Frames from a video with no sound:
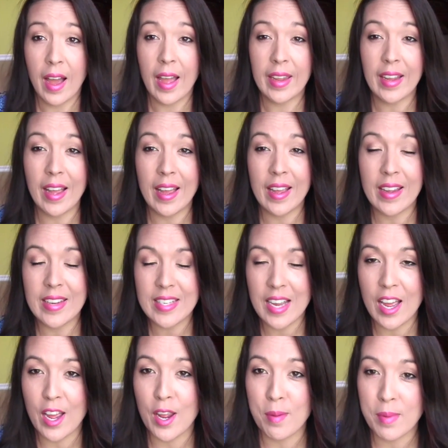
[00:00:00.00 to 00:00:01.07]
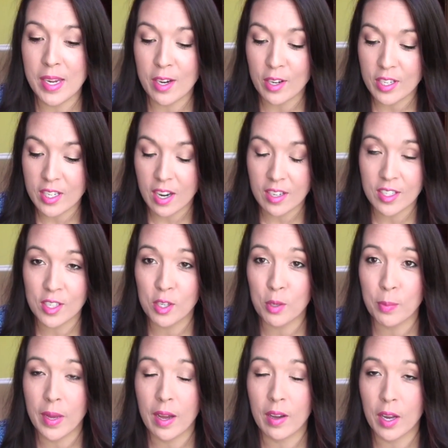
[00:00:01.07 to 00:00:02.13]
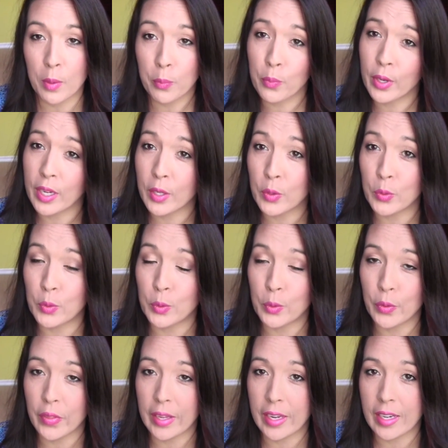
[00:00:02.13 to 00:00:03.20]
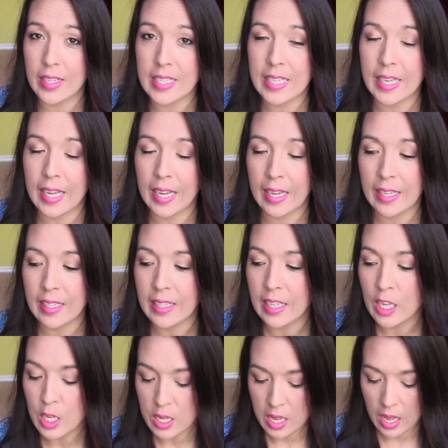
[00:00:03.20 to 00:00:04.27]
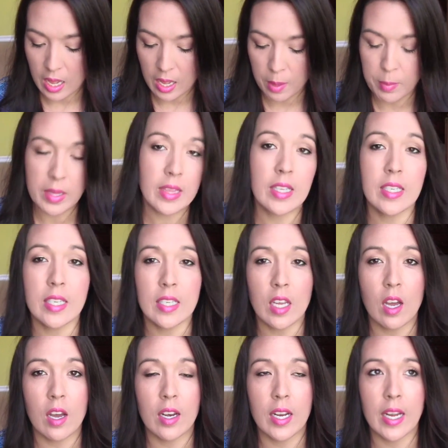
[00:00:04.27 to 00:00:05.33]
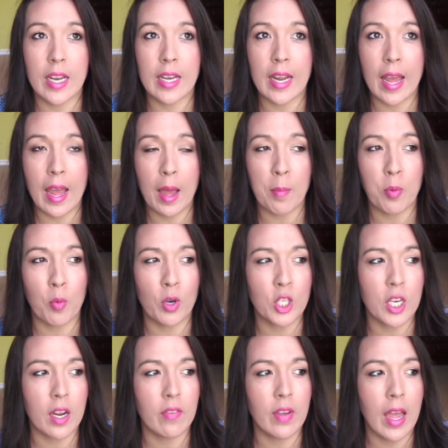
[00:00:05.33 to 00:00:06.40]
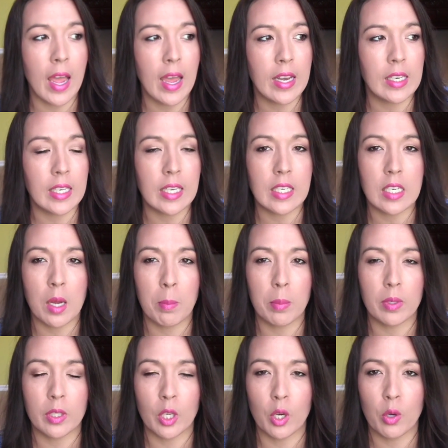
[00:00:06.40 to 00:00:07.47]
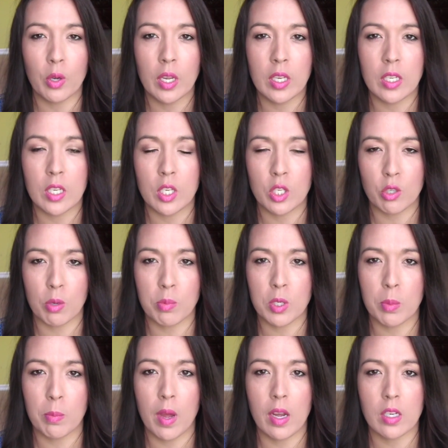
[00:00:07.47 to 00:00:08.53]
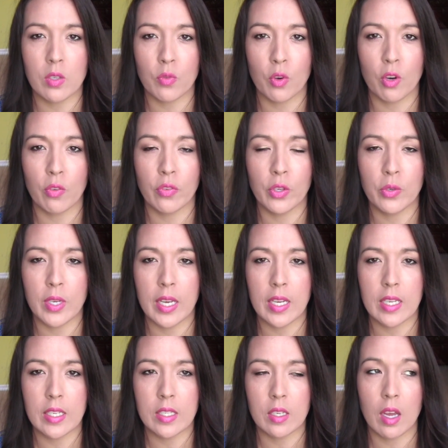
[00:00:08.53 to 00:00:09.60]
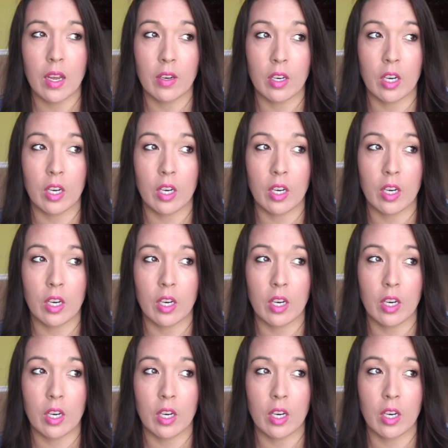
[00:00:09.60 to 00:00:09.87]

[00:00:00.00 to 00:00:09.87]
Hi guys, I'm here to talk to you about a pretty cool thing today. This is on an app which I've had linked down below in the description box for a few weeks.